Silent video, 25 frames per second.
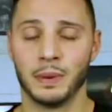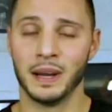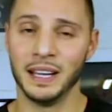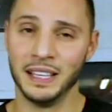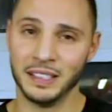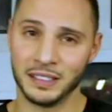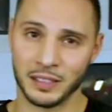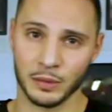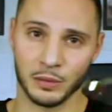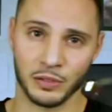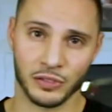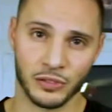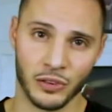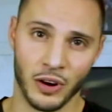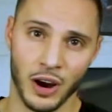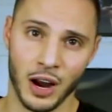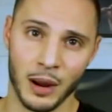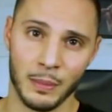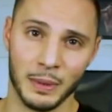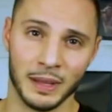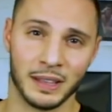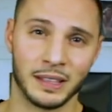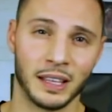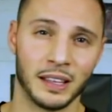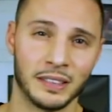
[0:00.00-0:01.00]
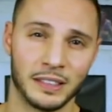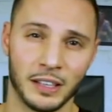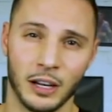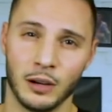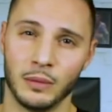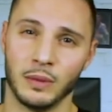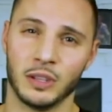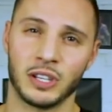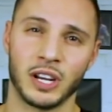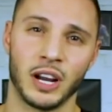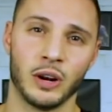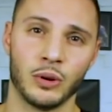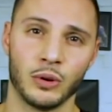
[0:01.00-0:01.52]
please subscribe. It does help
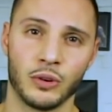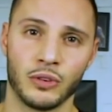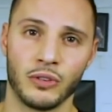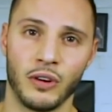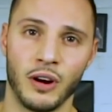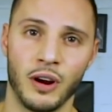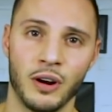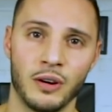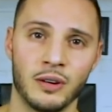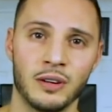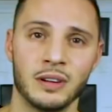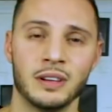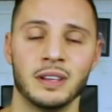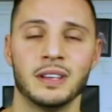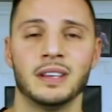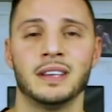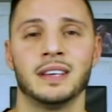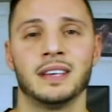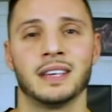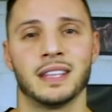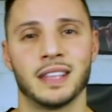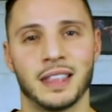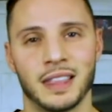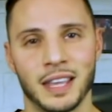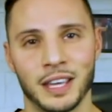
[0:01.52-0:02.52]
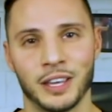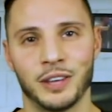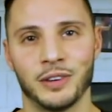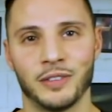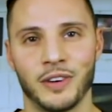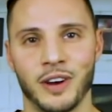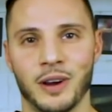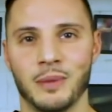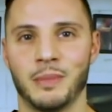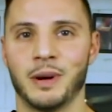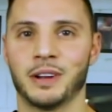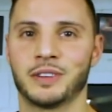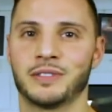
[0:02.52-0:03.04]
the channel grow. And thank you
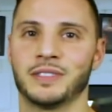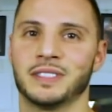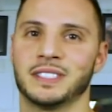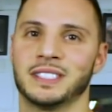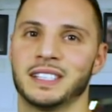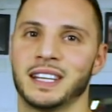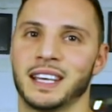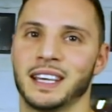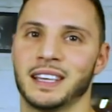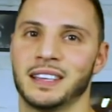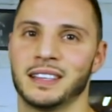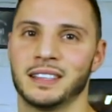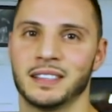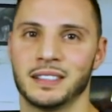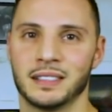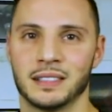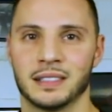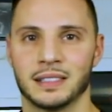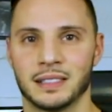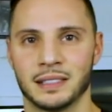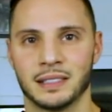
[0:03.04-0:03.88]
very much for today.